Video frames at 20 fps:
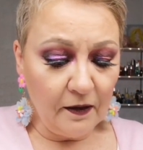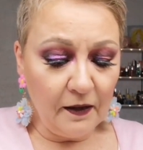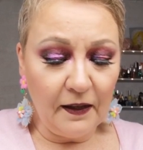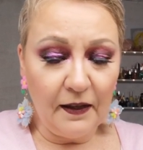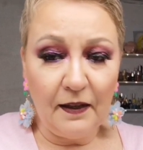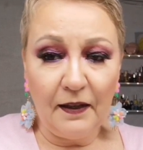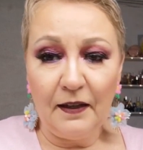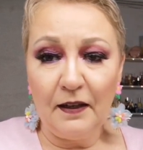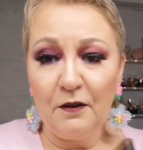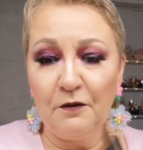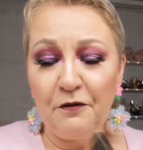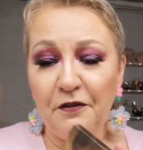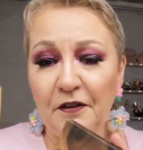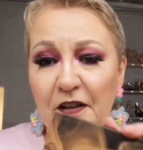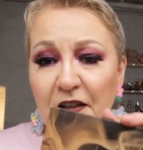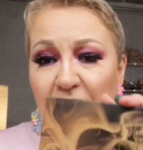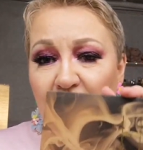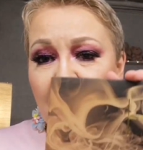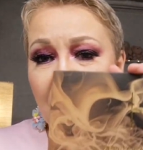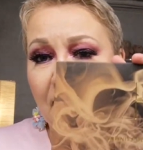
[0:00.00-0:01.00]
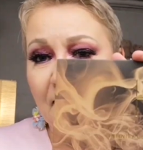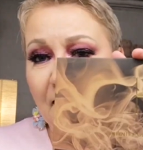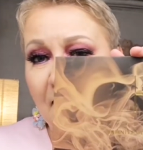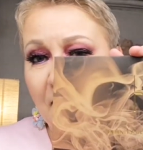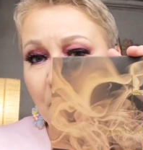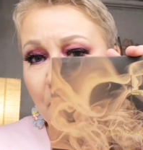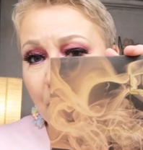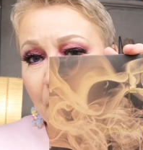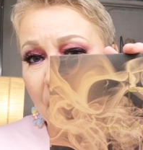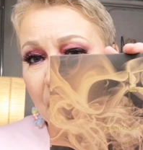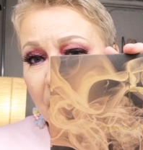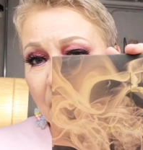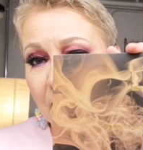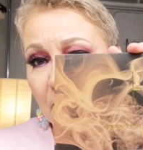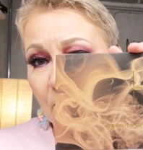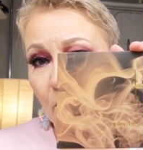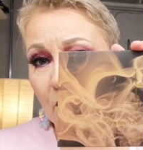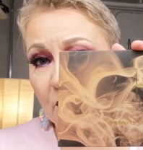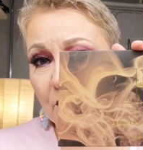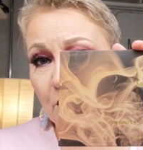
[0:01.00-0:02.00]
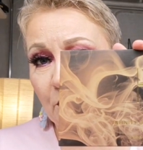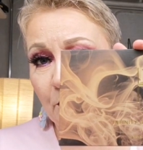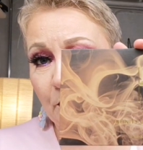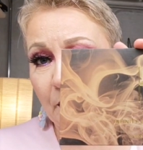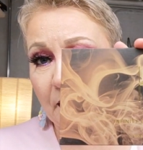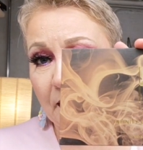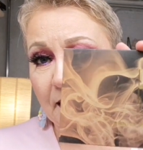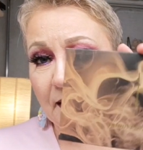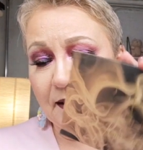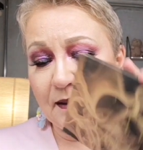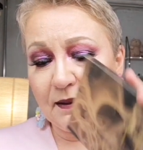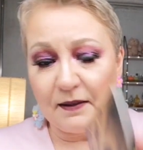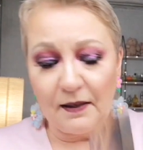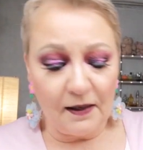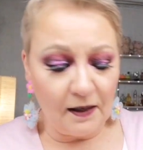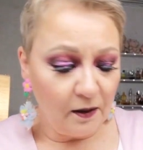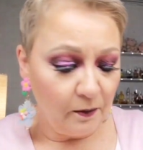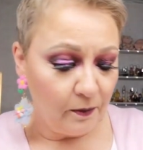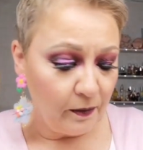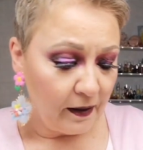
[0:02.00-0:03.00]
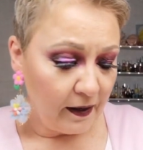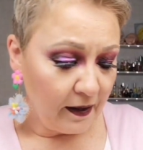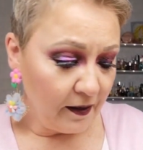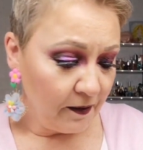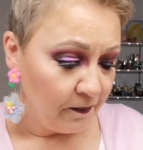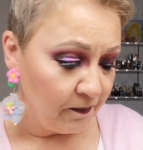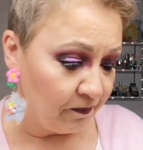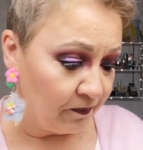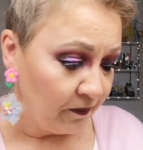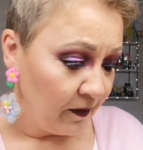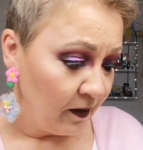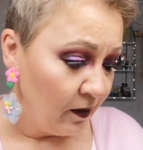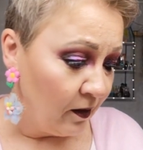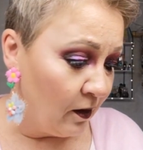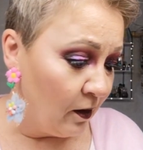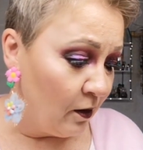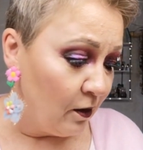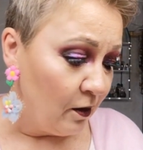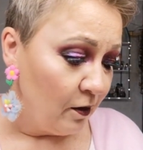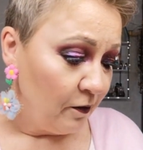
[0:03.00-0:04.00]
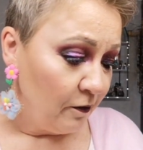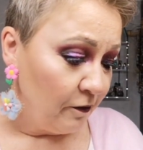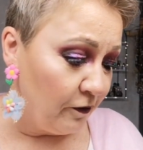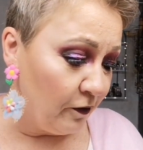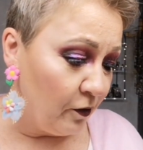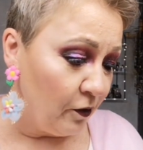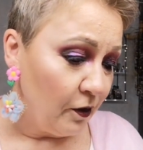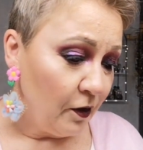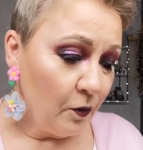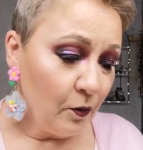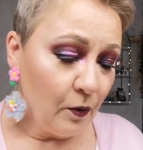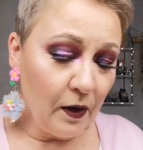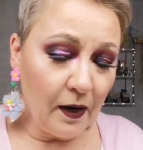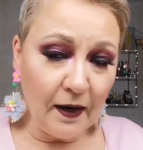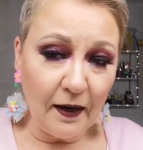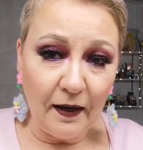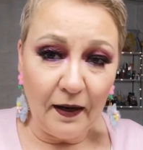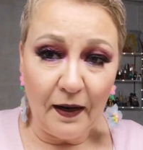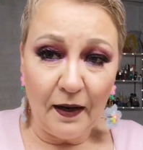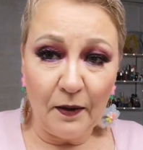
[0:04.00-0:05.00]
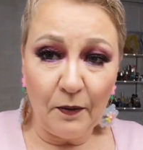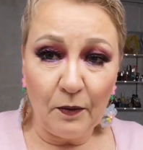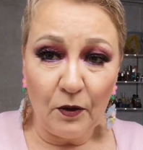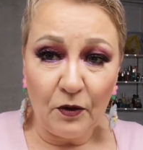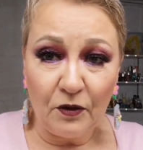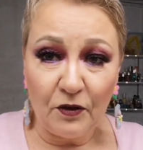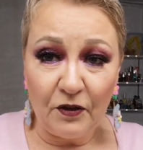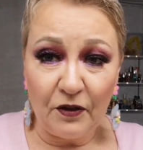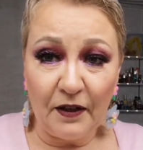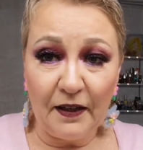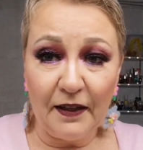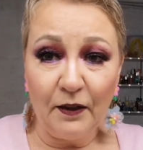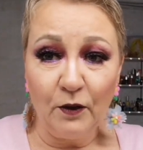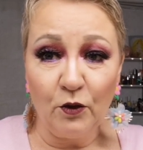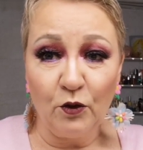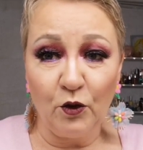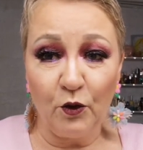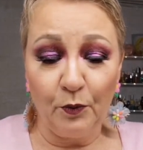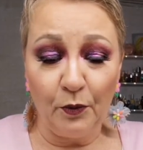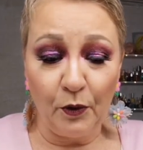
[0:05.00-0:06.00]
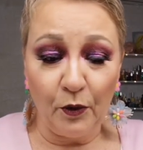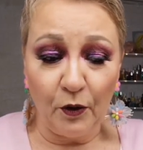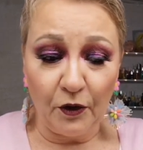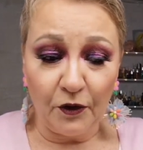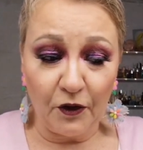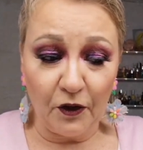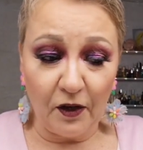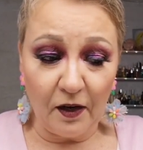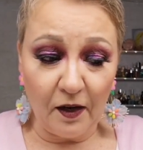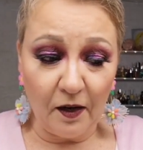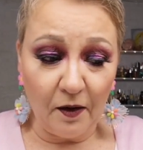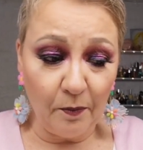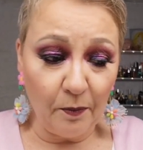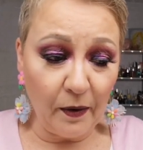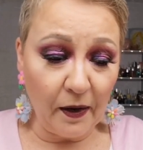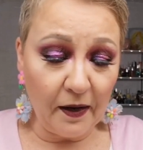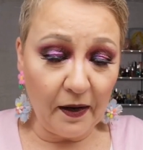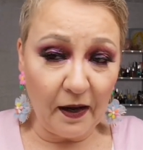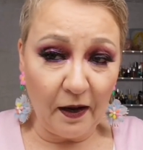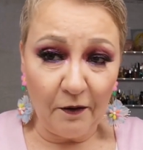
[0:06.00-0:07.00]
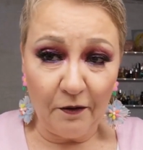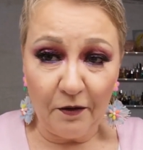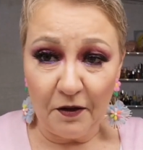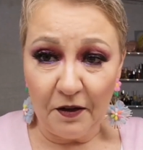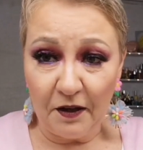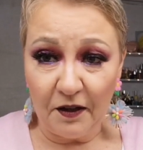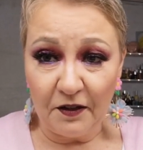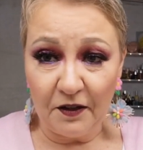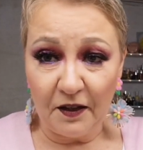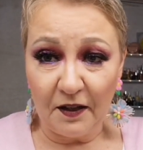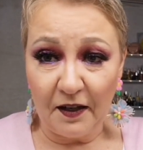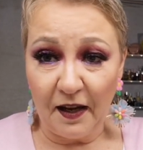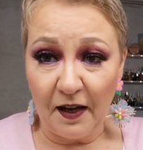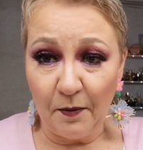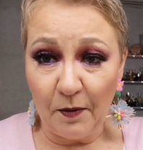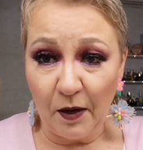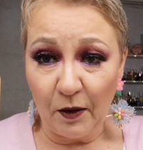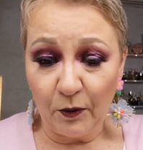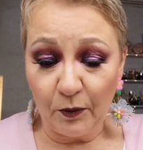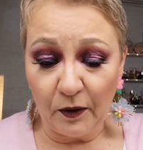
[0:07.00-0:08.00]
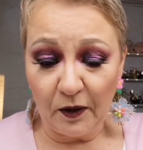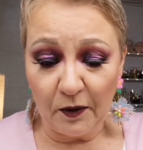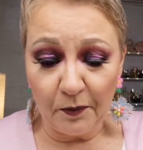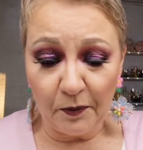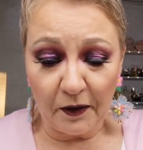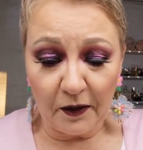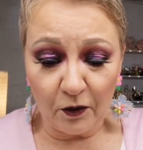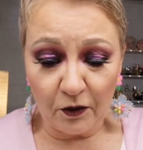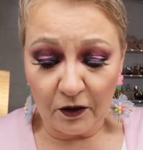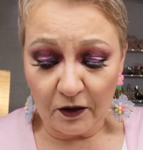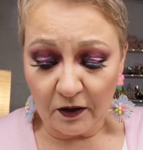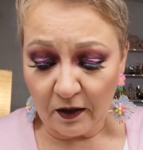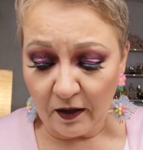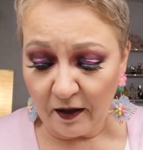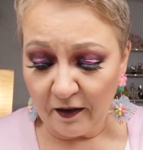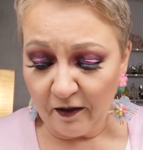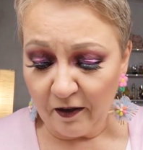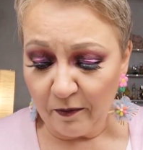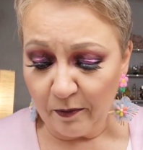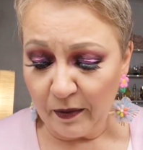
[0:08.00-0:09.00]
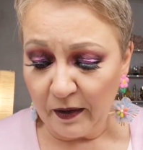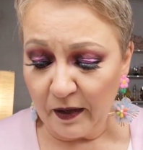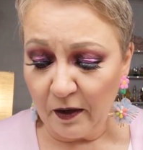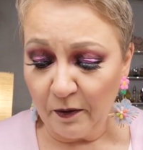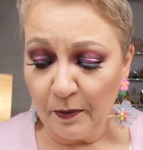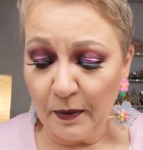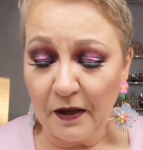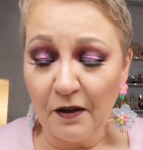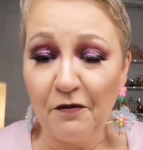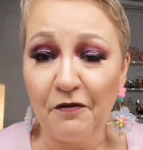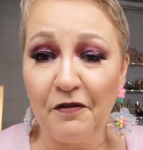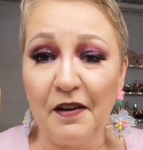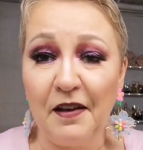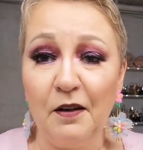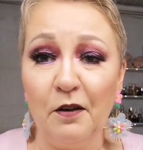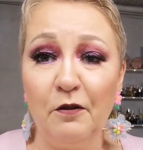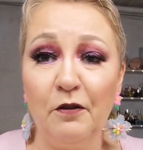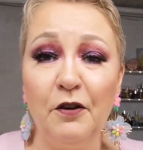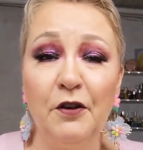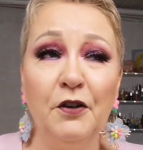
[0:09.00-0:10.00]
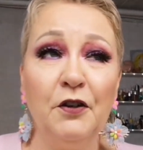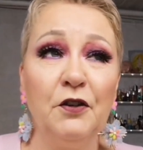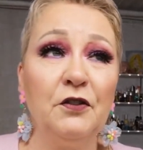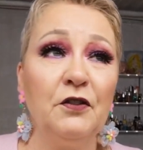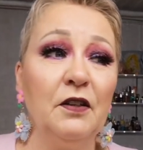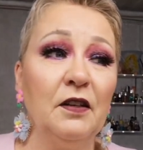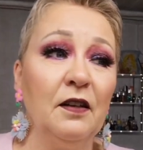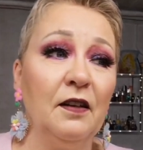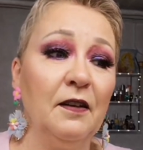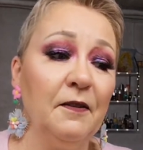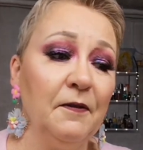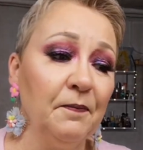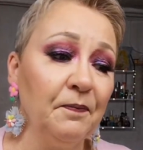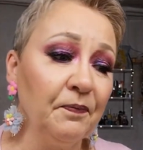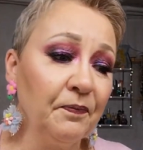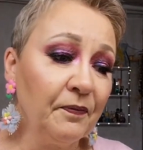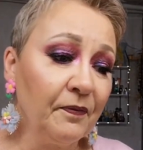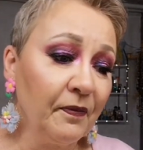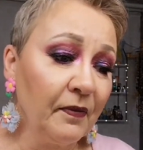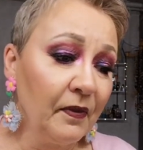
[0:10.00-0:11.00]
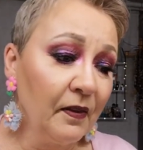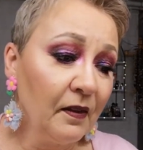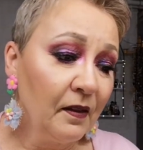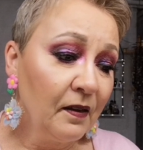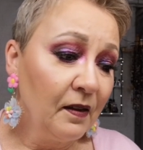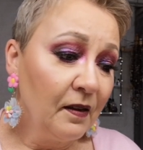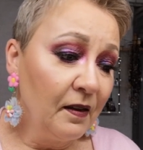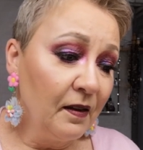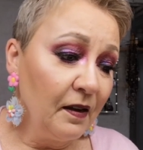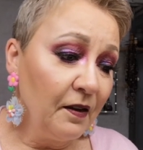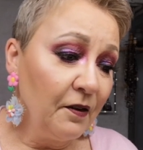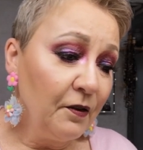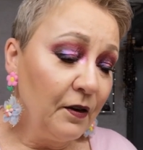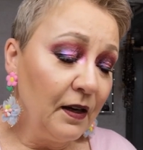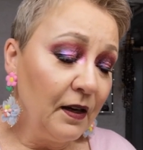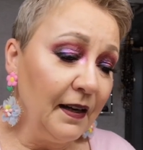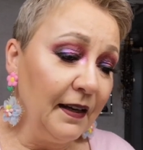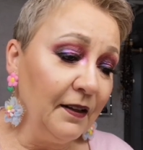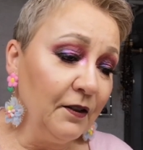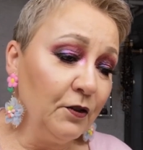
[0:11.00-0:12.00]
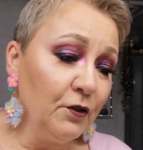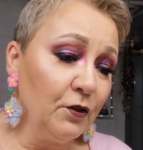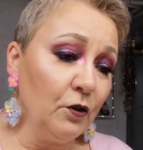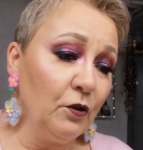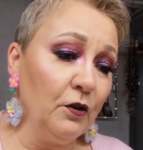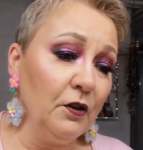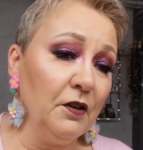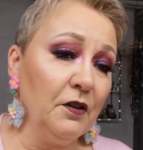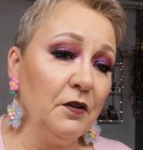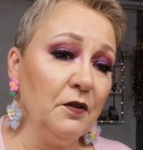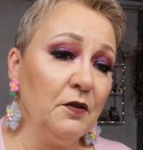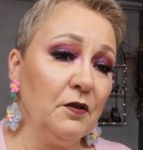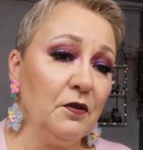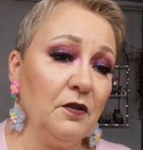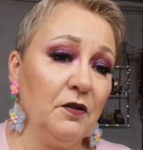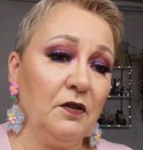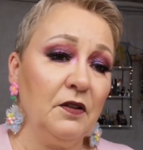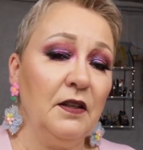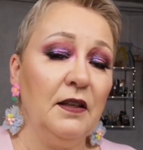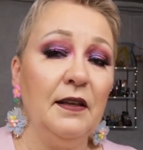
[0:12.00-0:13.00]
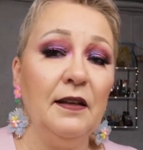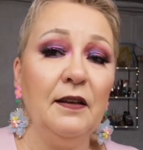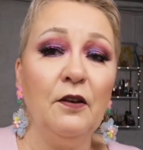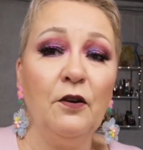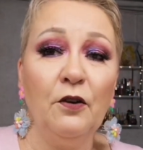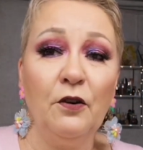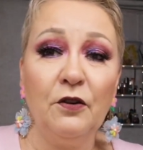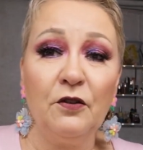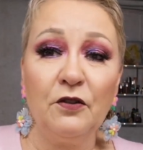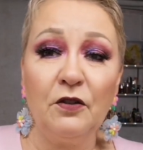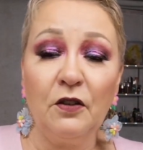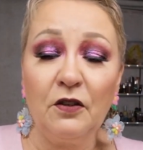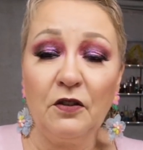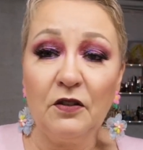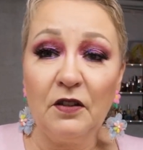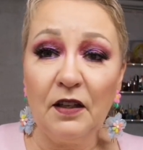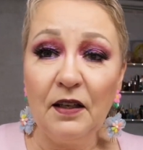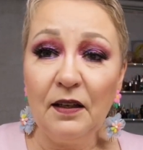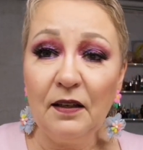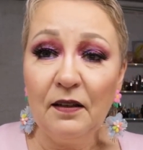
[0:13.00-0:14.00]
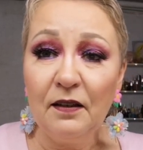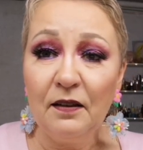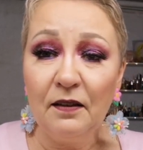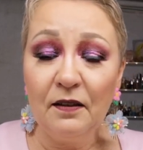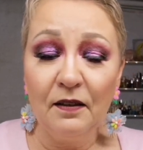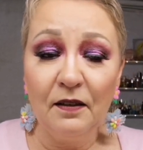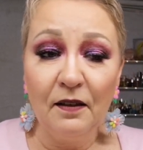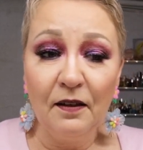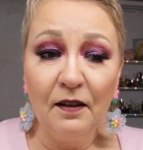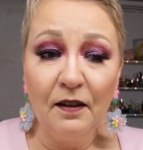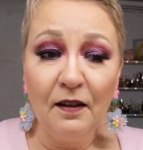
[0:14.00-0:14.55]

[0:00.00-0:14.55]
The Infinity Glam palette, also by Linda Hallberg. For a while I was trying to support her and buy everything she came out with because I've been a big fan of hers, and I really enjoy seeing her succeed.